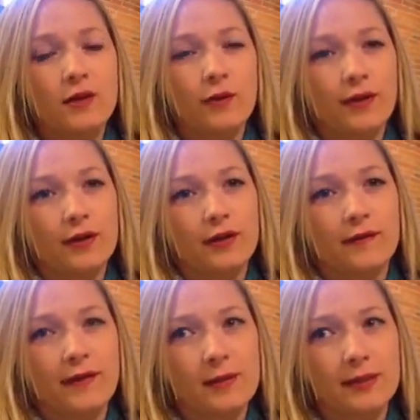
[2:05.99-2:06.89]
with our young
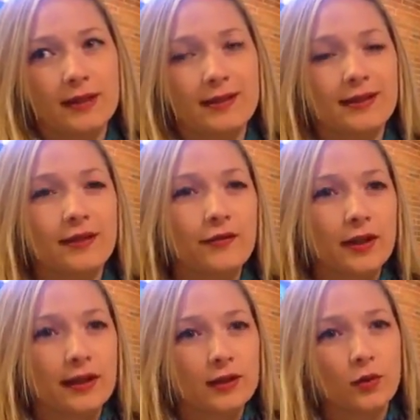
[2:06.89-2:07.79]
family is
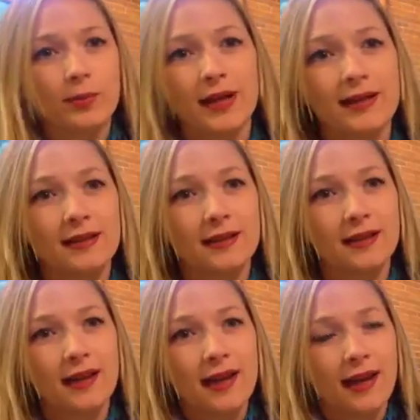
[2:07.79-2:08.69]
different it's open-ended
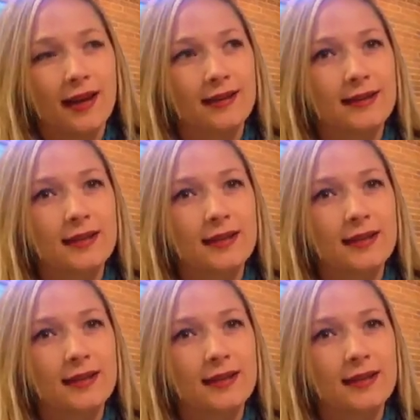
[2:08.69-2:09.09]
and